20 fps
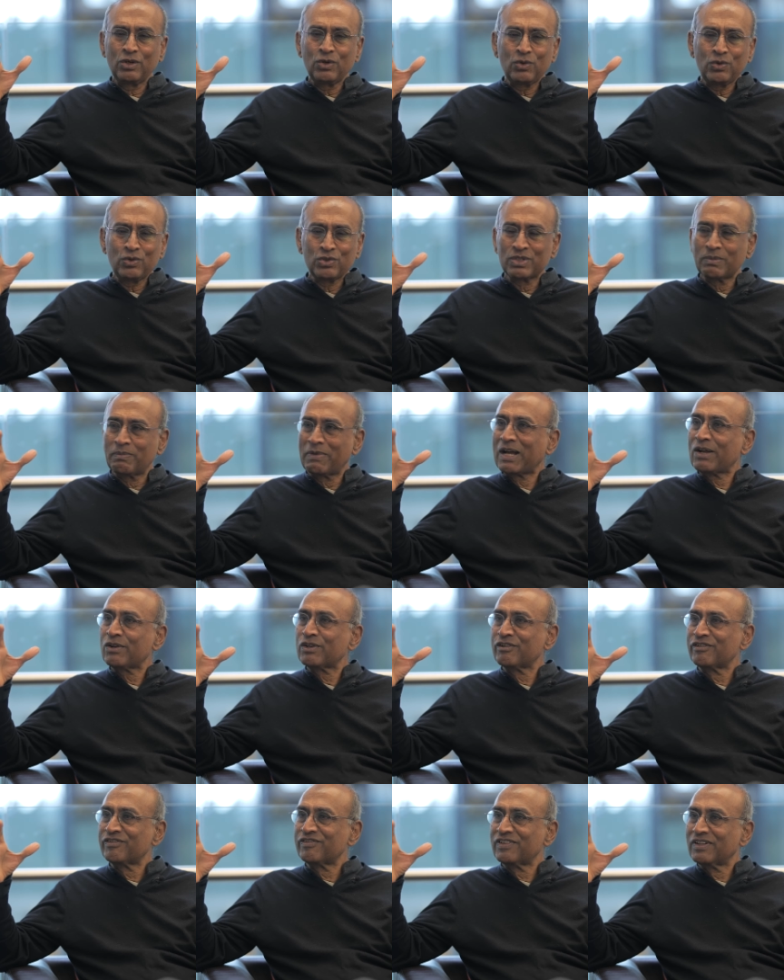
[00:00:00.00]
huge
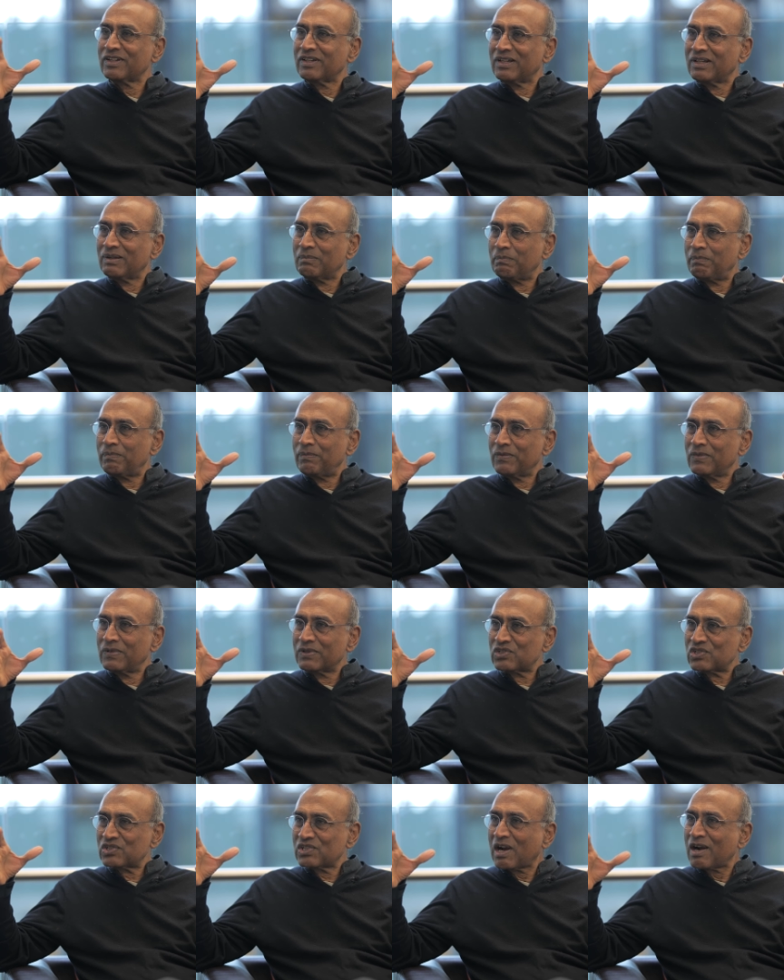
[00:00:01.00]
amount of
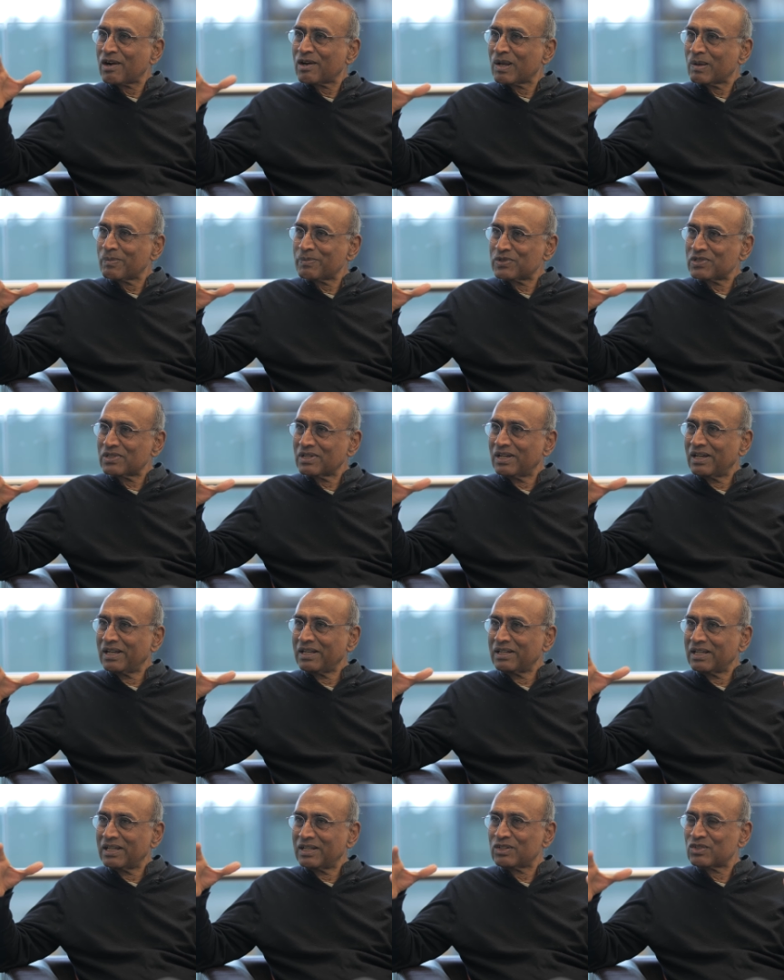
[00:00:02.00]
startups
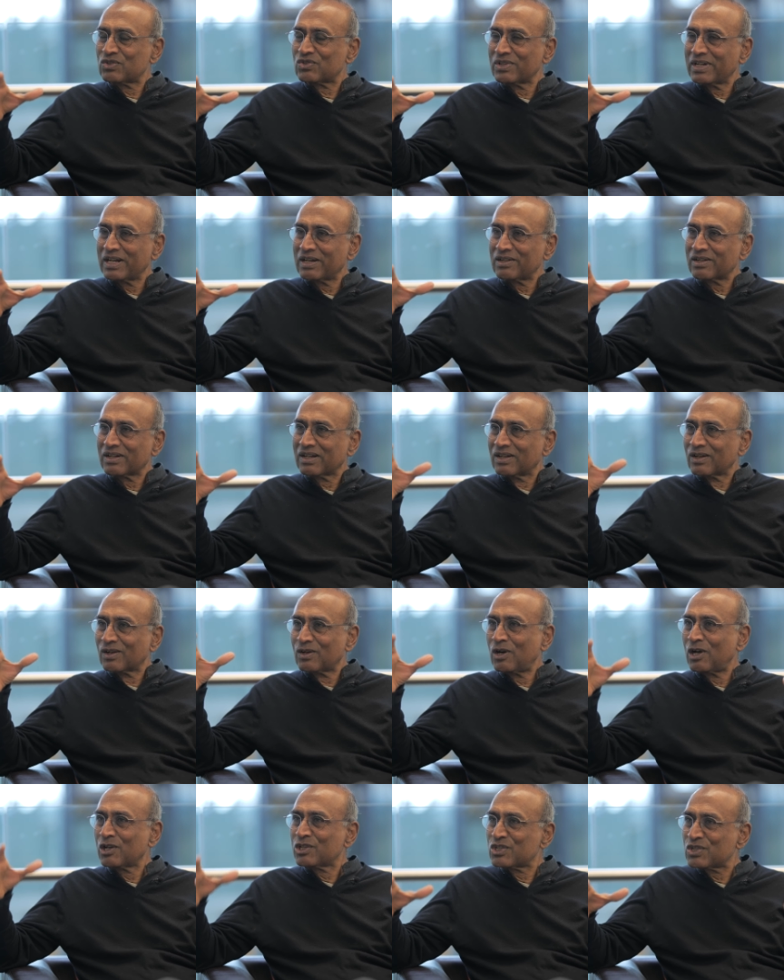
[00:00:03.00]
and industry are
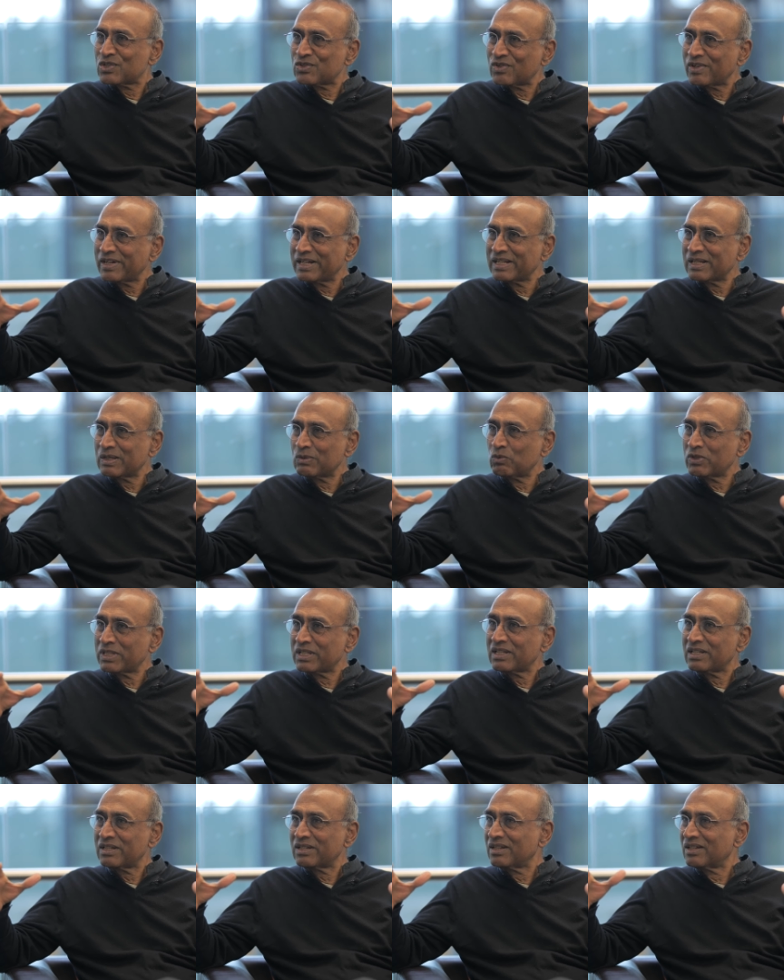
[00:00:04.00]
concentrated
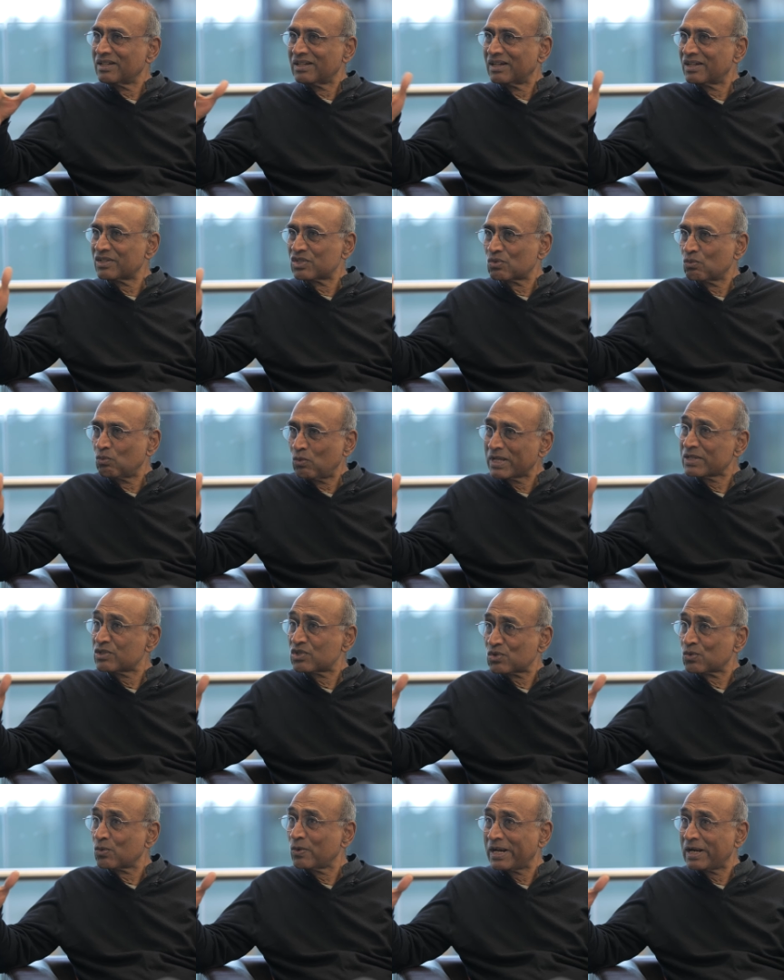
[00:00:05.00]
within a,
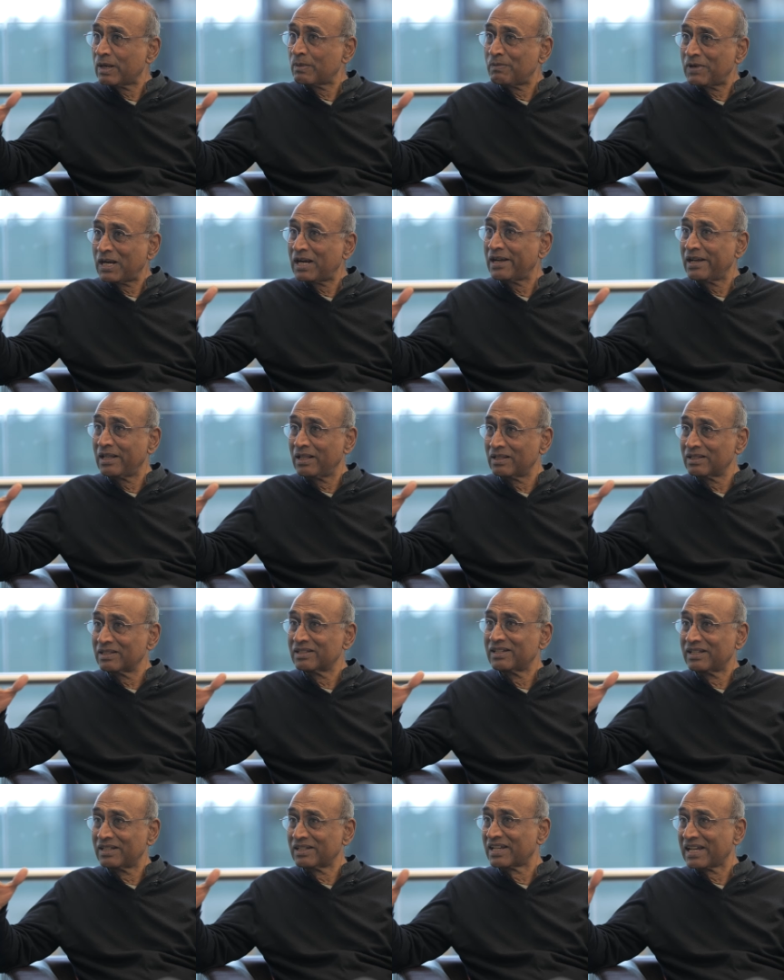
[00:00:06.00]
one square mile
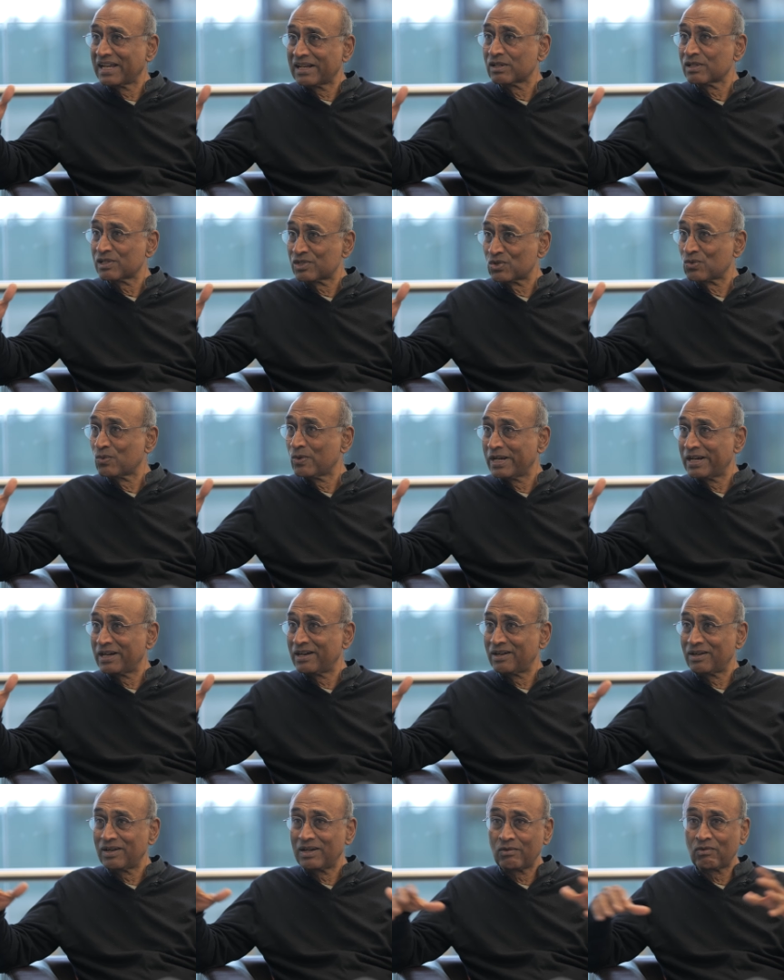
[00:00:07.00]
mm-hmm. in Kendall
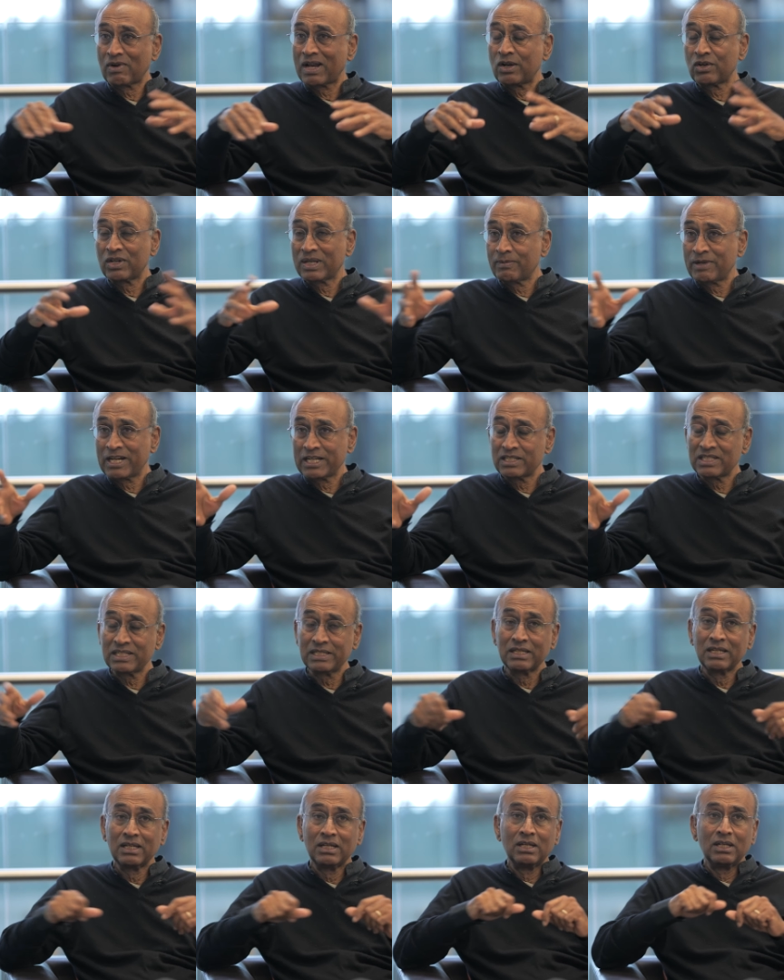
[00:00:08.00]
Square yeah. around
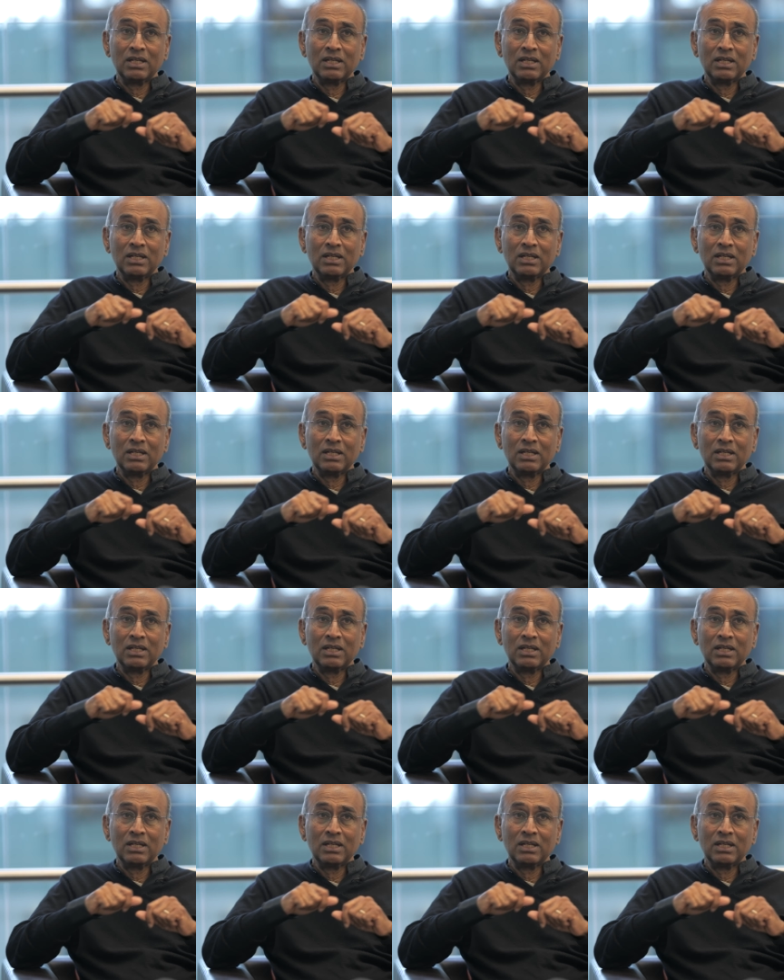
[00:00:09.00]
MIT.